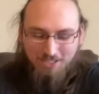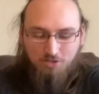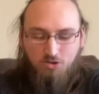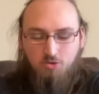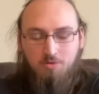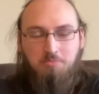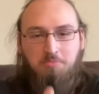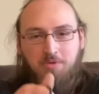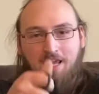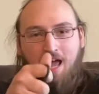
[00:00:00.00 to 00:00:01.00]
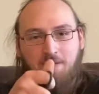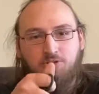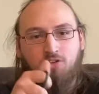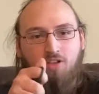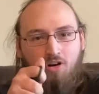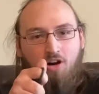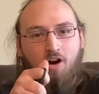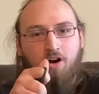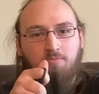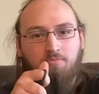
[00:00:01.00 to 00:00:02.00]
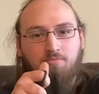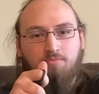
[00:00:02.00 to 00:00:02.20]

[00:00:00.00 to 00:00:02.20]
so you would capture their arm,